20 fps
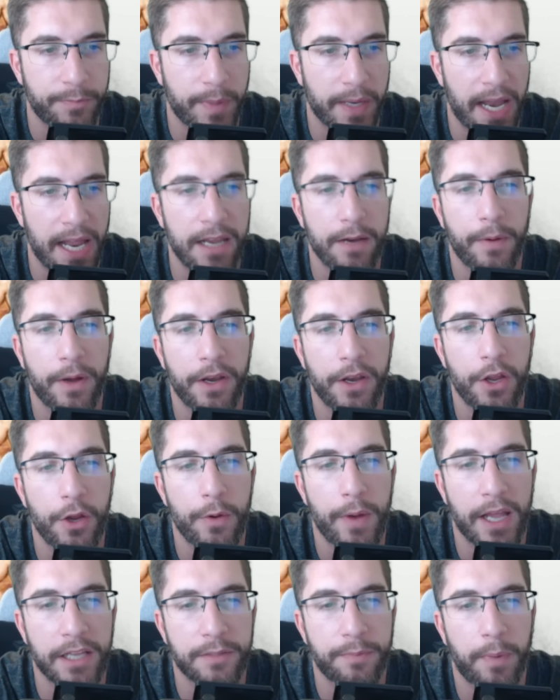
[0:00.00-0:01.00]
But anyone
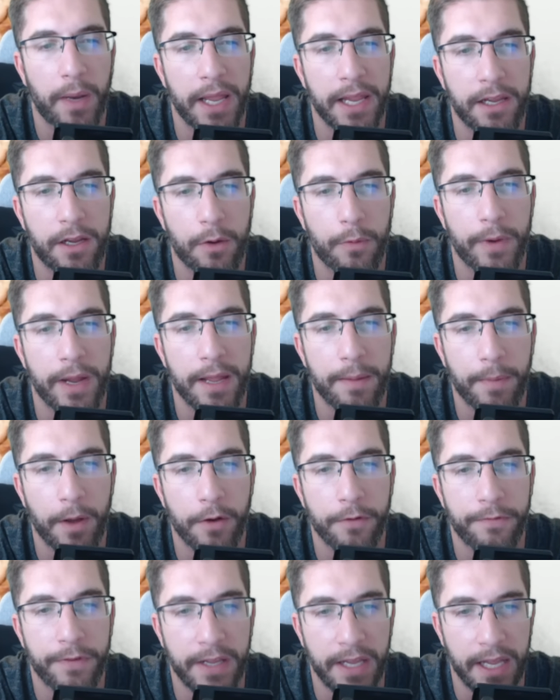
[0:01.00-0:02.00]
who has played career
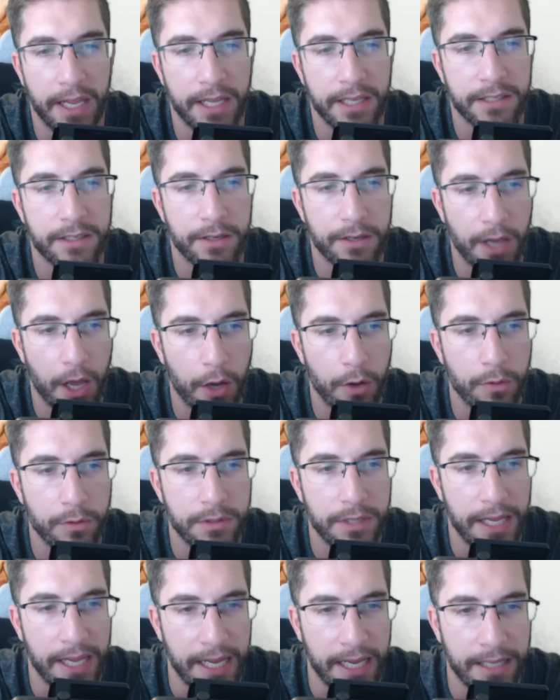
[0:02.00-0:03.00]
mode for years
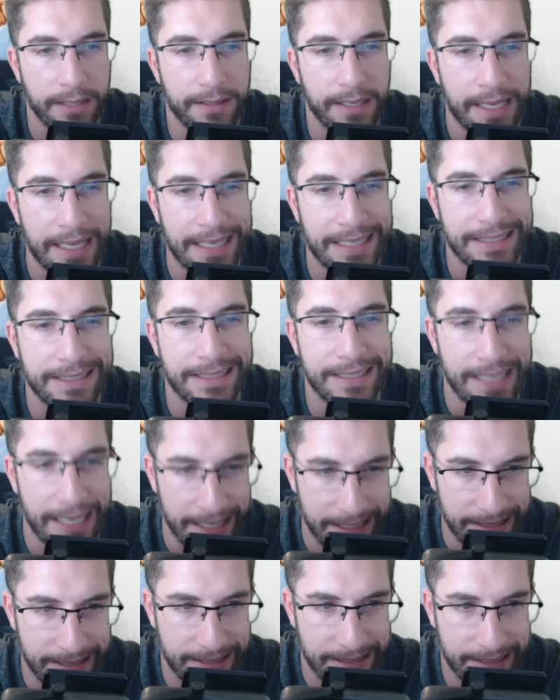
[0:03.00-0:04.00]
knows it
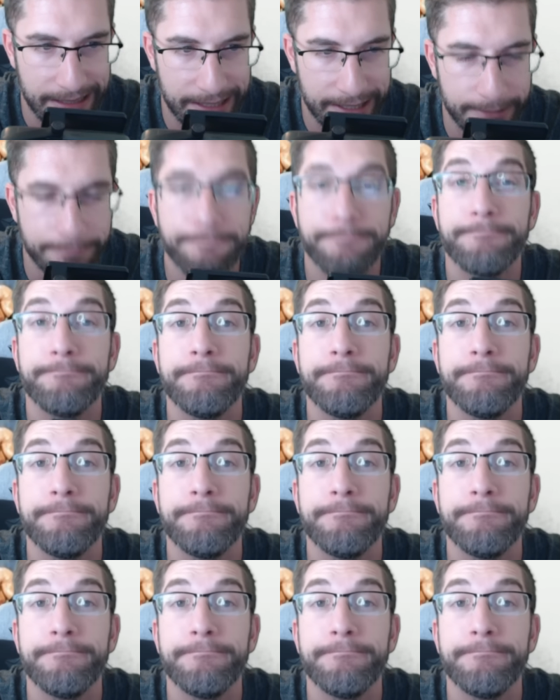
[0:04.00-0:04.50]
exists.